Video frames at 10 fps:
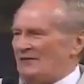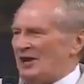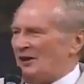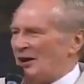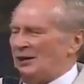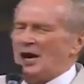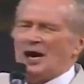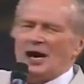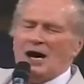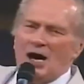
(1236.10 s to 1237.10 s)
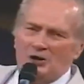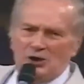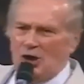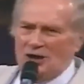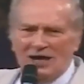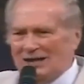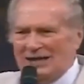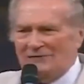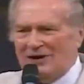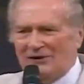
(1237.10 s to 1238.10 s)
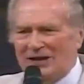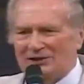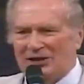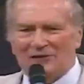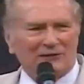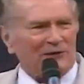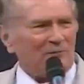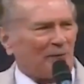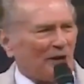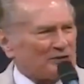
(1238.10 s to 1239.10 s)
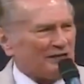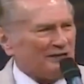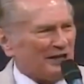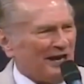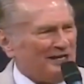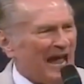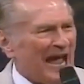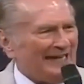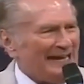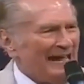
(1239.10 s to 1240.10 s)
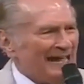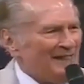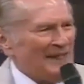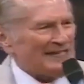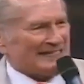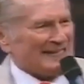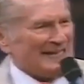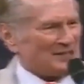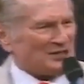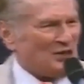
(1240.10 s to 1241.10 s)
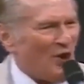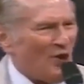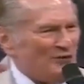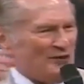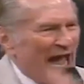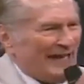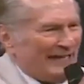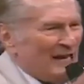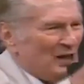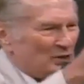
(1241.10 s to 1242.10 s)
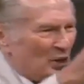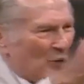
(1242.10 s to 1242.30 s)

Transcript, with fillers: here. Ah, oh, you're going to leave here a different person tonight. This is your night to